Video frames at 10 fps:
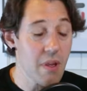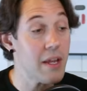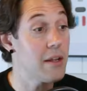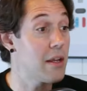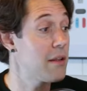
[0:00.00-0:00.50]

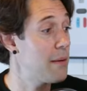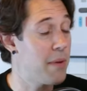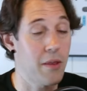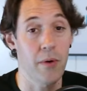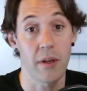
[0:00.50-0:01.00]
and
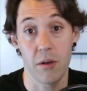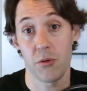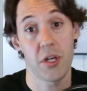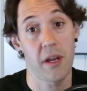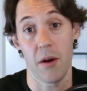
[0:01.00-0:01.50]
by the way, go
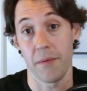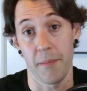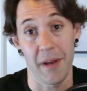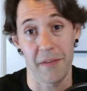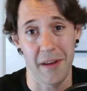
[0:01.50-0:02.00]
check out The
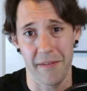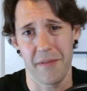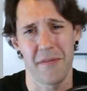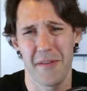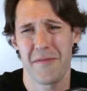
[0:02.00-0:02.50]
Big Thing.
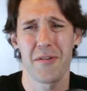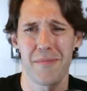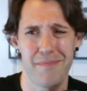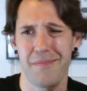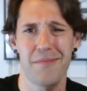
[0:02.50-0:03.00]
If
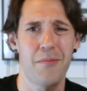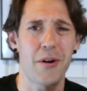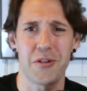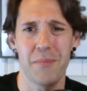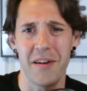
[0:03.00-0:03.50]
you're
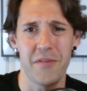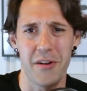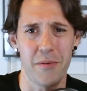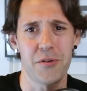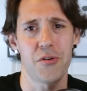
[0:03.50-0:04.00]
watching my
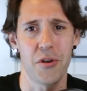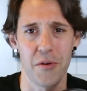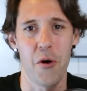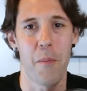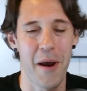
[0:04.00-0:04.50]
video, I'm sure you
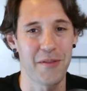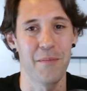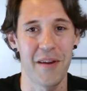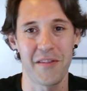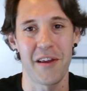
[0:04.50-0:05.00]
know about
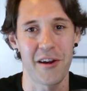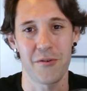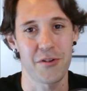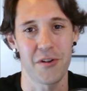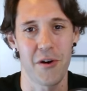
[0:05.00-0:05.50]
The Big Thing on
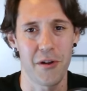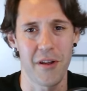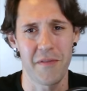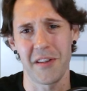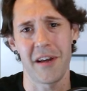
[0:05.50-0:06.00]
Christian
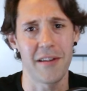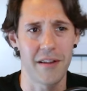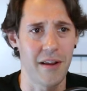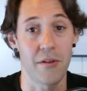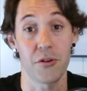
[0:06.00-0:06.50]
Hartloff. And he's got
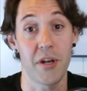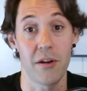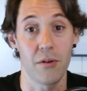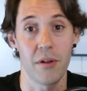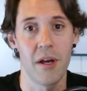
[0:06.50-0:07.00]
another
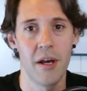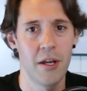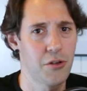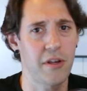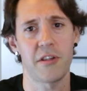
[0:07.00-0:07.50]
channel
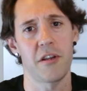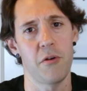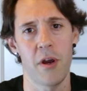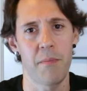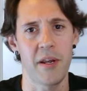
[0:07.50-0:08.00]
just on
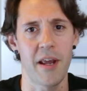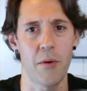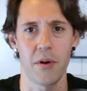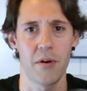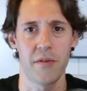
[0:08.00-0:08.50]
UAP.
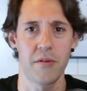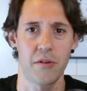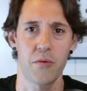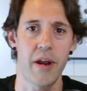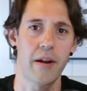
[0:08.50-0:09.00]
Down to Earth
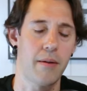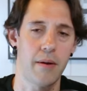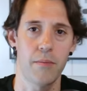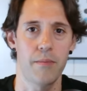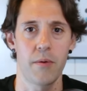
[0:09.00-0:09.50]
is great.
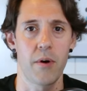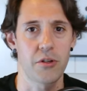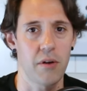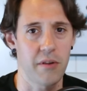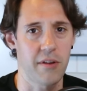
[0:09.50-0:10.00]
I
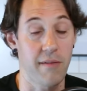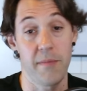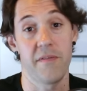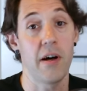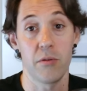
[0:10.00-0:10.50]
watch all his stuff. I've
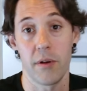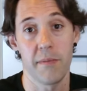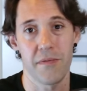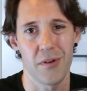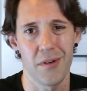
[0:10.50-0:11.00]
been following
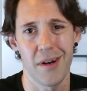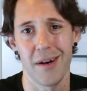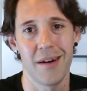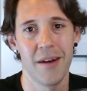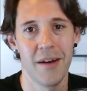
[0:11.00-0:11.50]
him
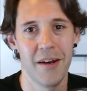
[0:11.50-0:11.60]
for